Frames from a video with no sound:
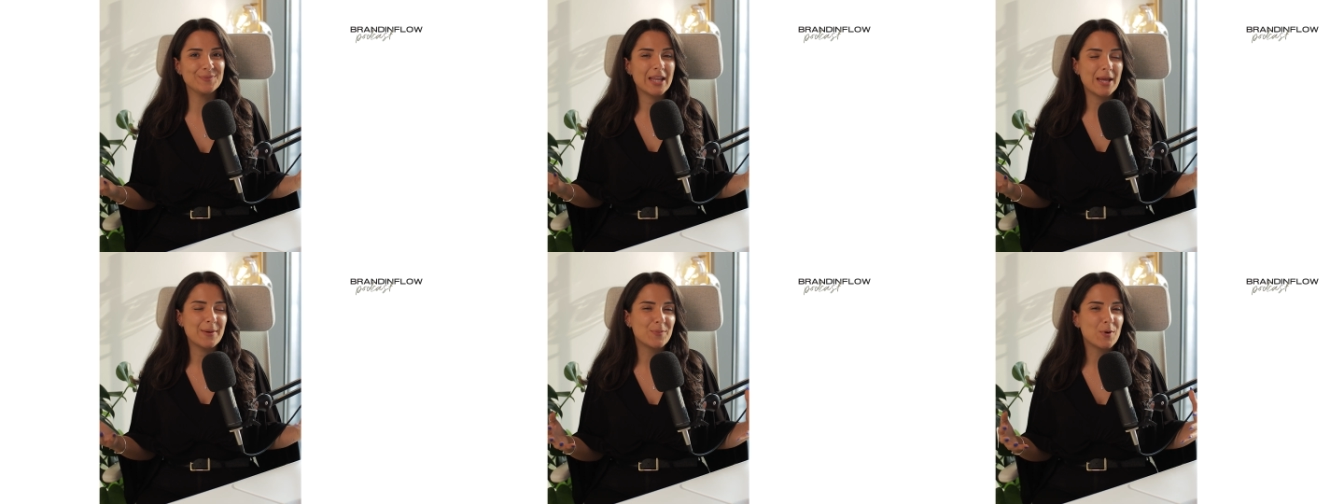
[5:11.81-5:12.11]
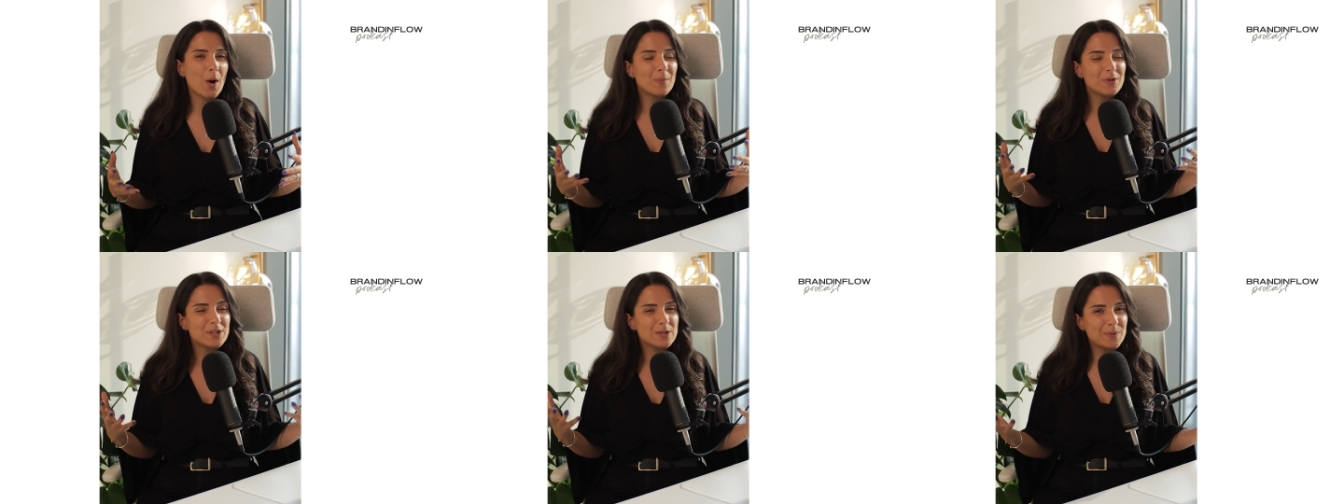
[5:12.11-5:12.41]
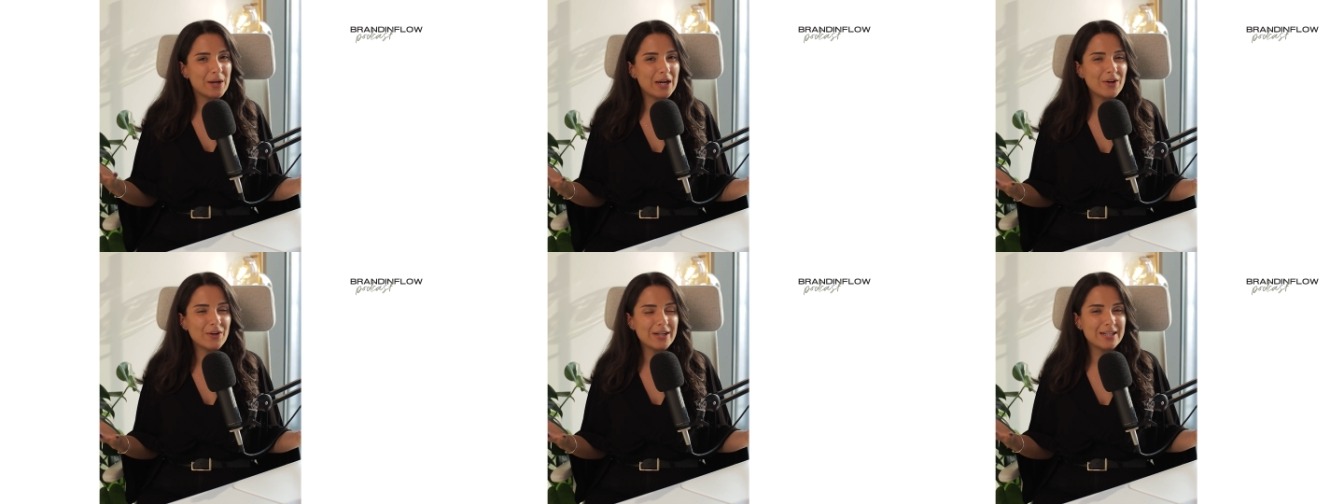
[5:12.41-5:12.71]
They promise
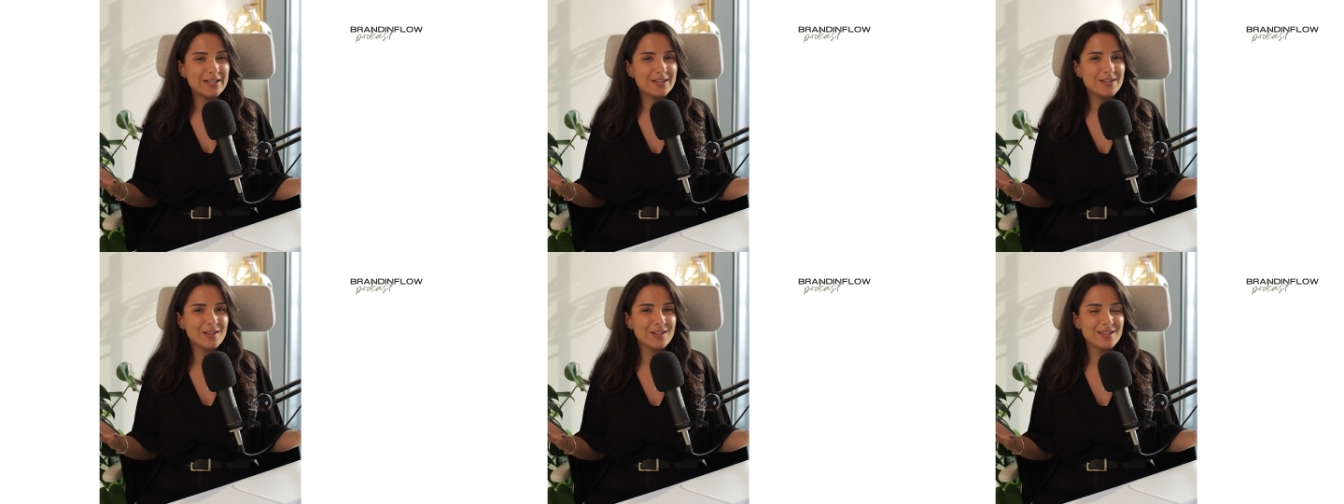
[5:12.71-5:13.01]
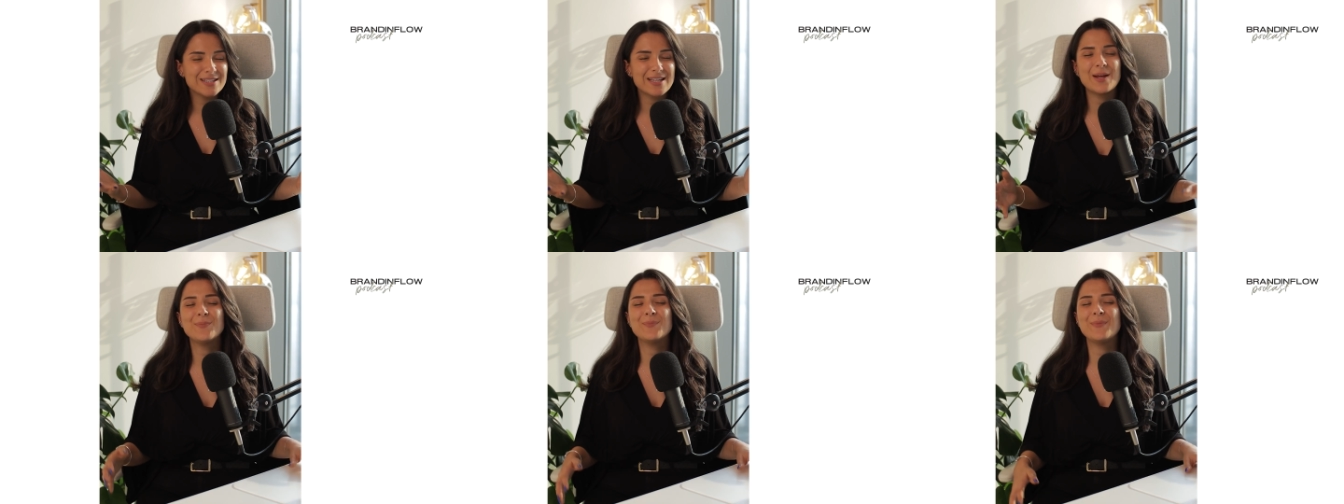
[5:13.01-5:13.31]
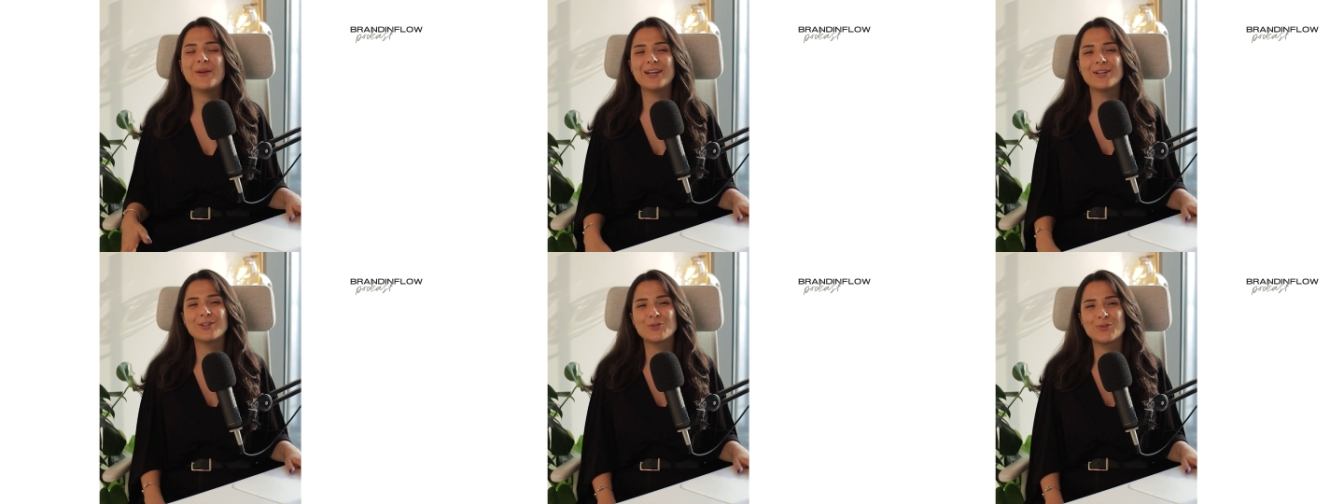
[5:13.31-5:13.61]
miracles and
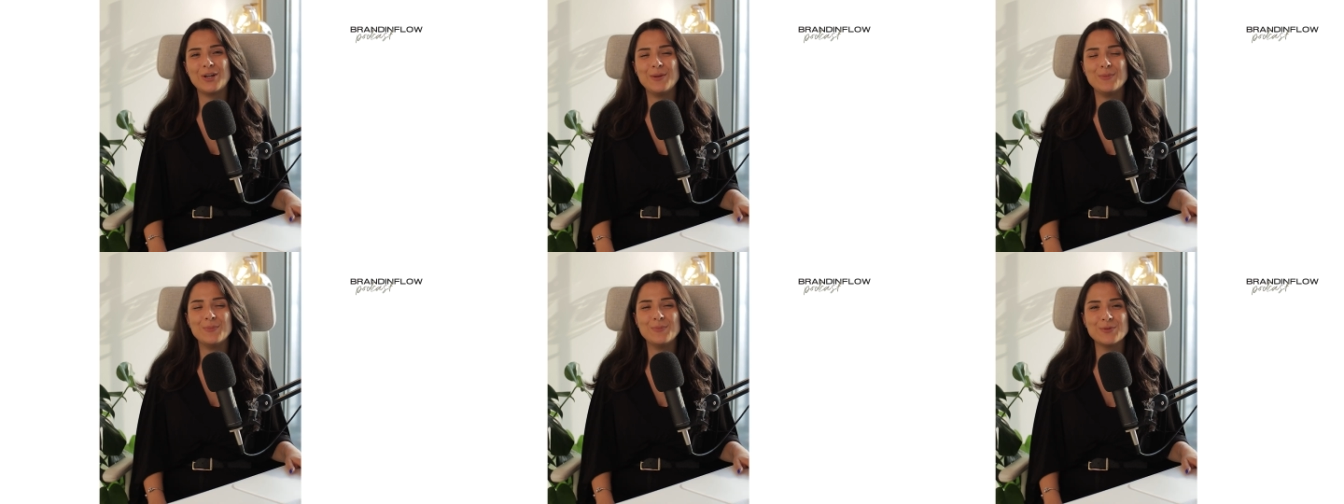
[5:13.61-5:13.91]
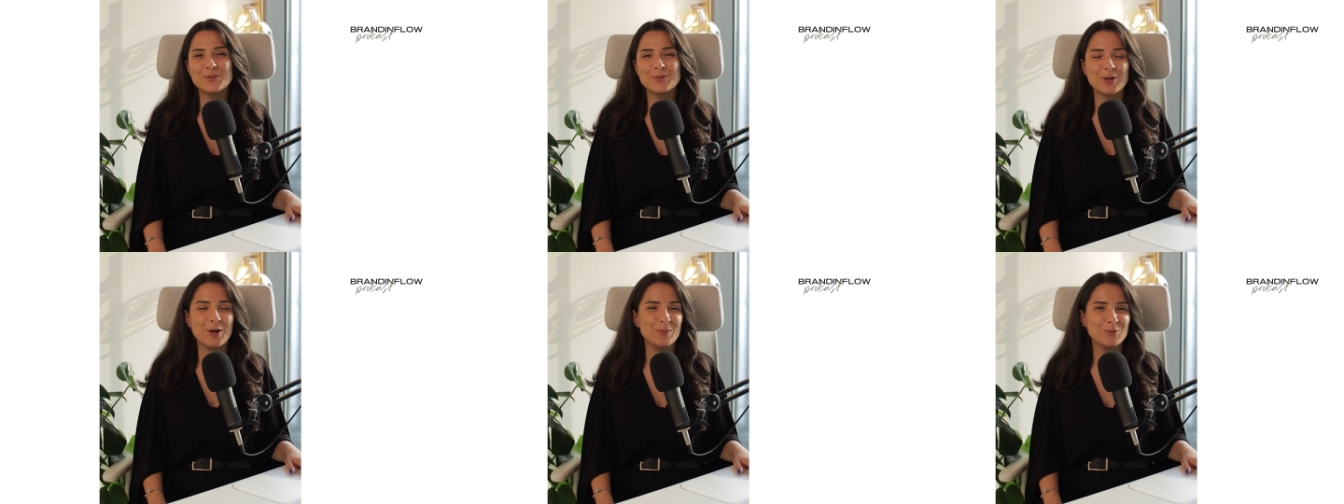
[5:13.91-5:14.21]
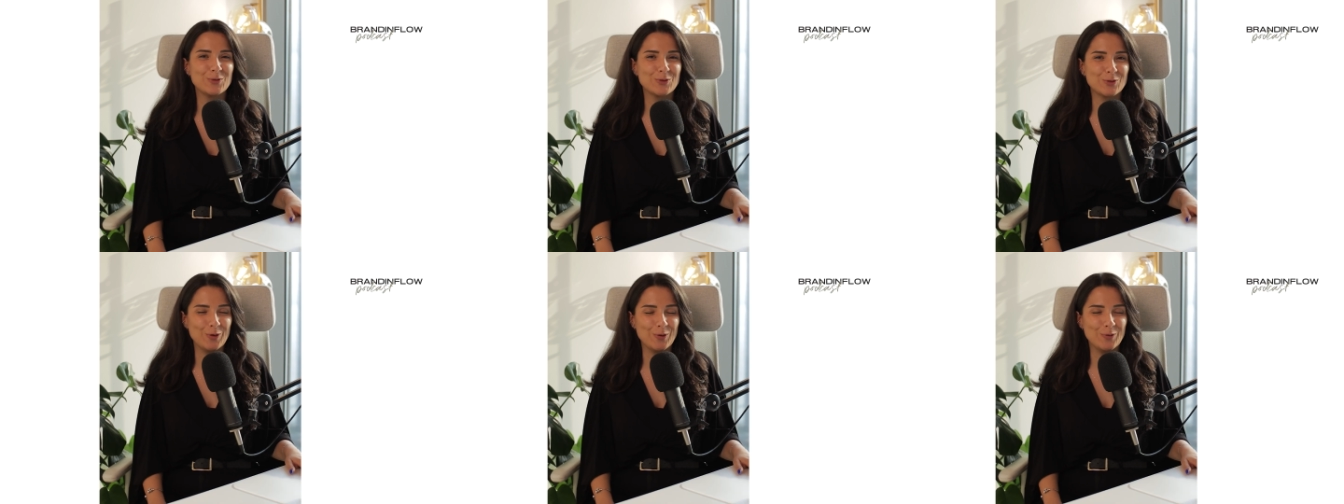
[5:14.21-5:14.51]
make dreams
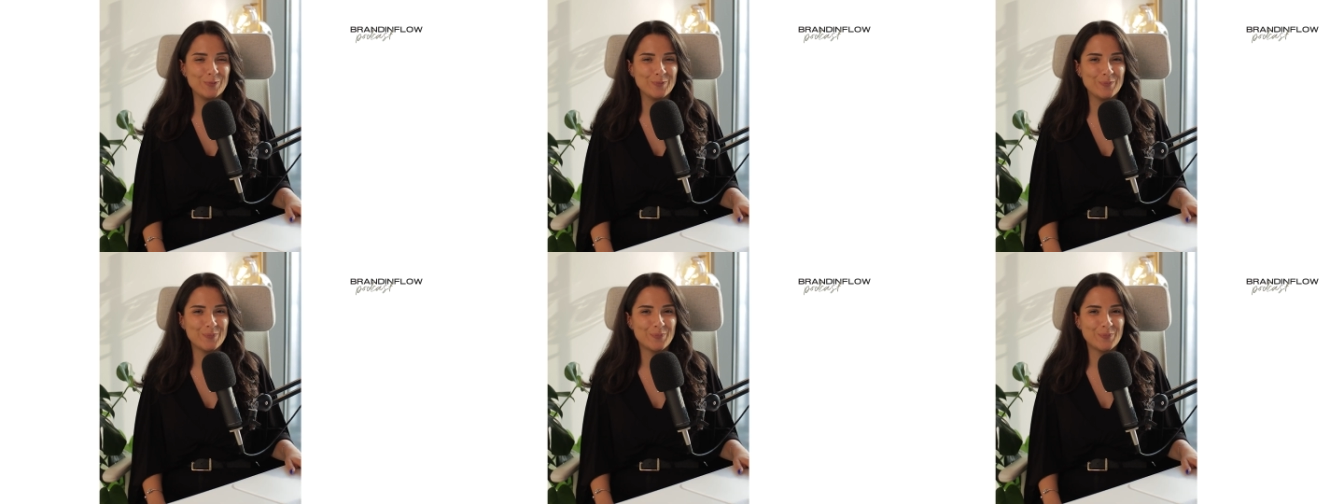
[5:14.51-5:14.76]
come true.